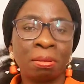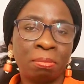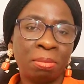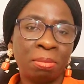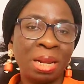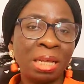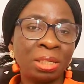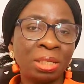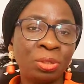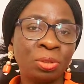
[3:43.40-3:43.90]

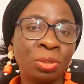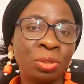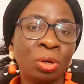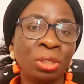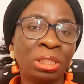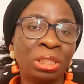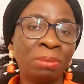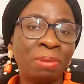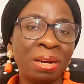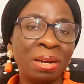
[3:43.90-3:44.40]
Let's use
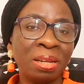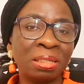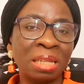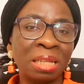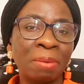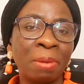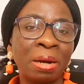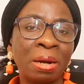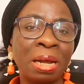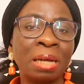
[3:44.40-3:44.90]
algebra this
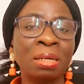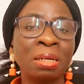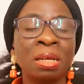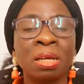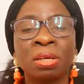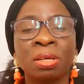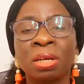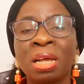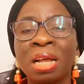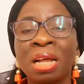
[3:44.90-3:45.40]
time around.
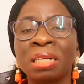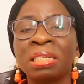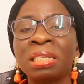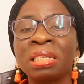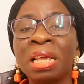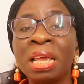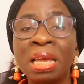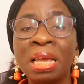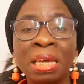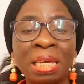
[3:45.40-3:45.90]
You can
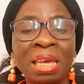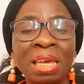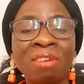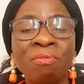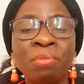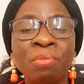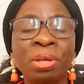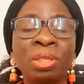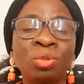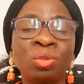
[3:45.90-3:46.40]
say
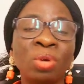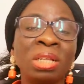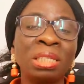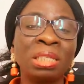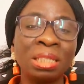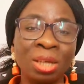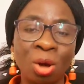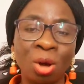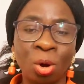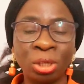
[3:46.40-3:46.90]
give me
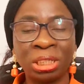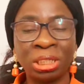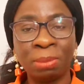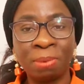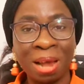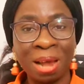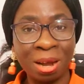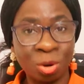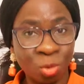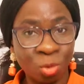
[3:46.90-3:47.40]
20
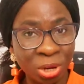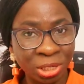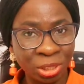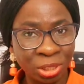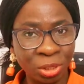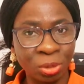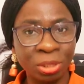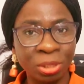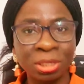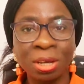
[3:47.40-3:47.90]
algebra
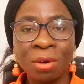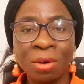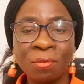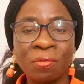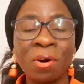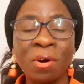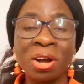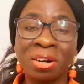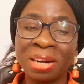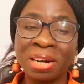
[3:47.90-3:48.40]
questions
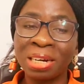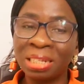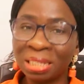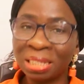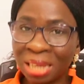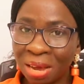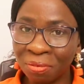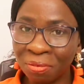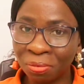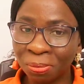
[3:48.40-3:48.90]
for grade
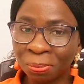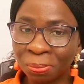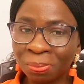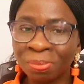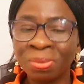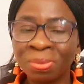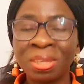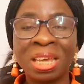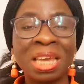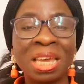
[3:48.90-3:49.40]
7.
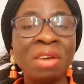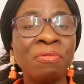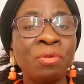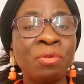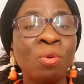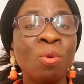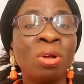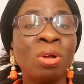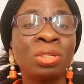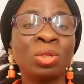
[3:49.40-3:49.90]
If
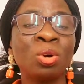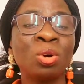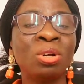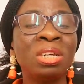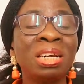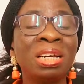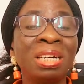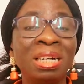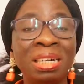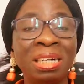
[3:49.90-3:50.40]
you want
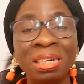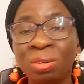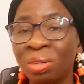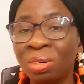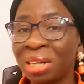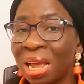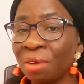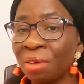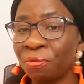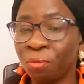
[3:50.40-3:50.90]
only real
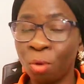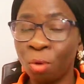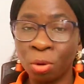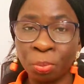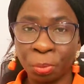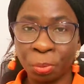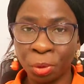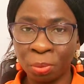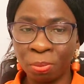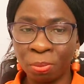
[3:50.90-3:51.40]
life
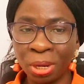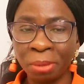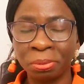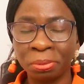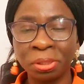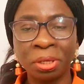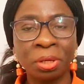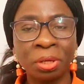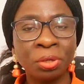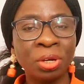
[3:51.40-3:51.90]
word
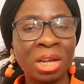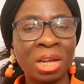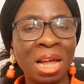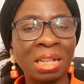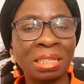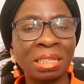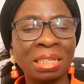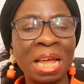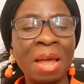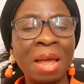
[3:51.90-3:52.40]
problems, you
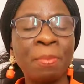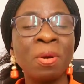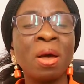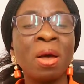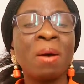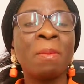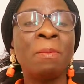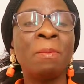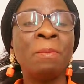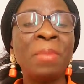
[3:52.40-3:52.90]
can type
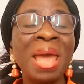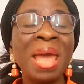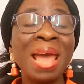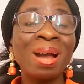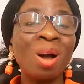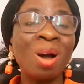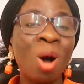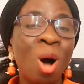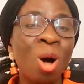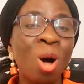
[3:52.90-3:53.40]

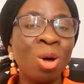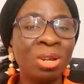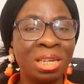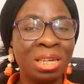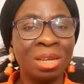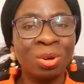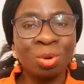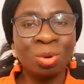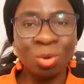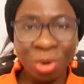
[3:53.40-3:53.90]
make all
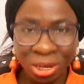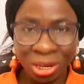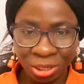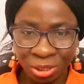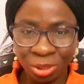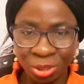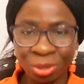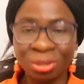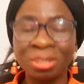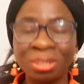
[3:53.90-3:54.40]
the
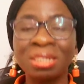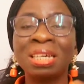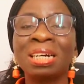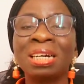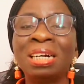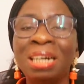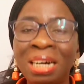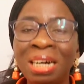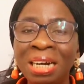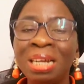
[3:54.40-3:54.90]
questions
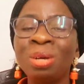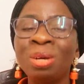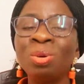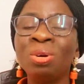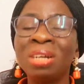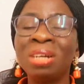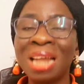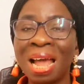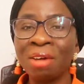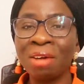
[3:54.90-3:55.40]

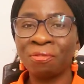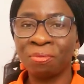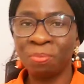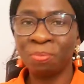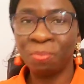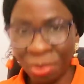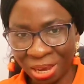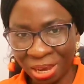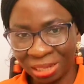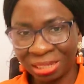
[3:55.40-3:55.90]
real life
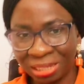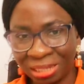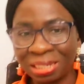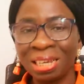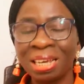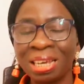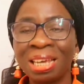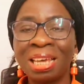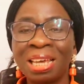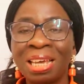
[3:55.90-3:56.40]
based.
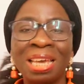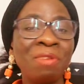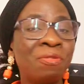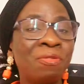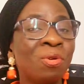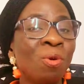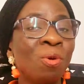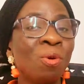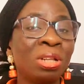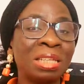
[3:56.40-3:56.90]
If
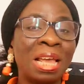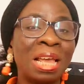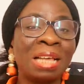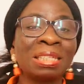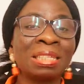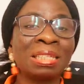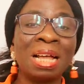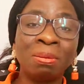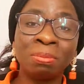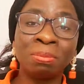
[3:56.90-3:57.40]
you want
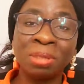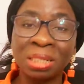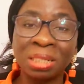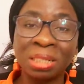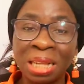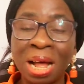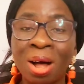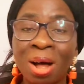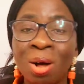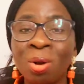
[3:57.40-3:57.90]
exam
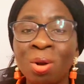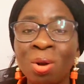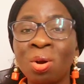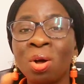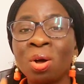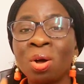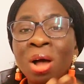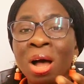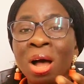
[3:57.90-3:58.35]
style